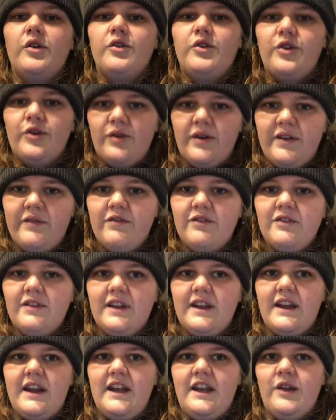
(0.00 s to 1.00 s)
don't ever
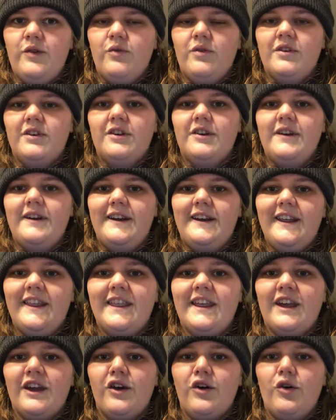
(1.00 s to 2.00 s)
let anyone or
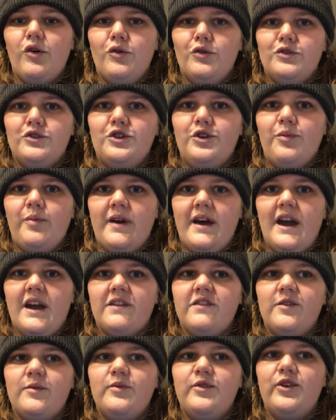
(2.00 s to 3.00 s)
anything hold you
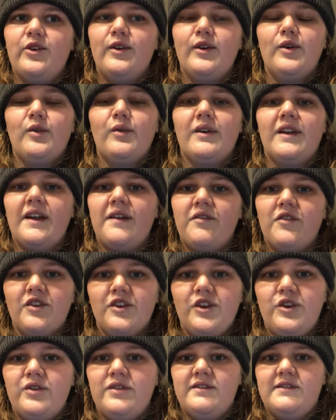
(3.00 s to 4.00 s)
back from doing whatever
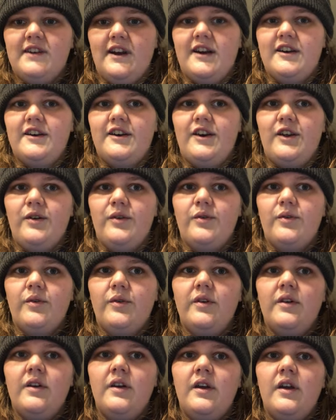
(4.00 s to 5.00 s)
you desire to do.
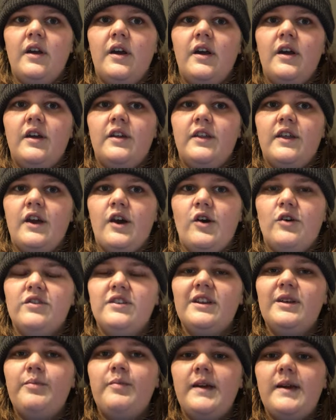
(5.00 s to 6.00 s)
The
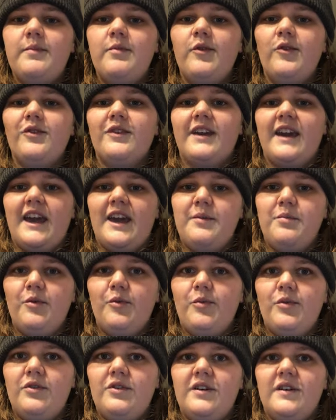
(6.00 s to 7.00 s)
only people
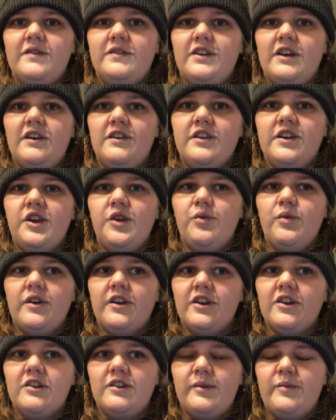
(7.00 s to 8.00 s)
capable of telling you what
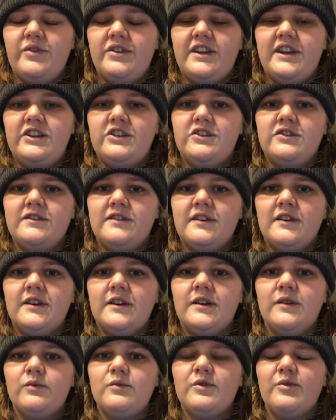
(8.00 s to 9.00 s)
your limitations
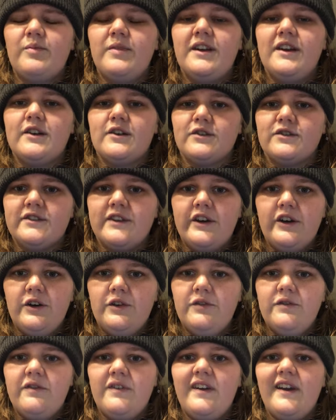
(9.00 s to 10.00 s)
are would be yourself
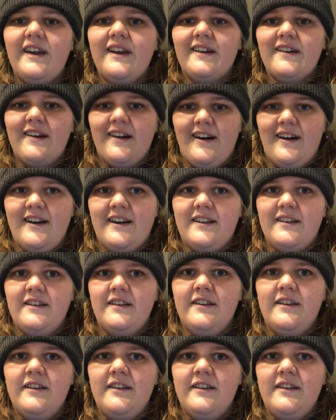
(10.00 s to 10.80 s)
and God.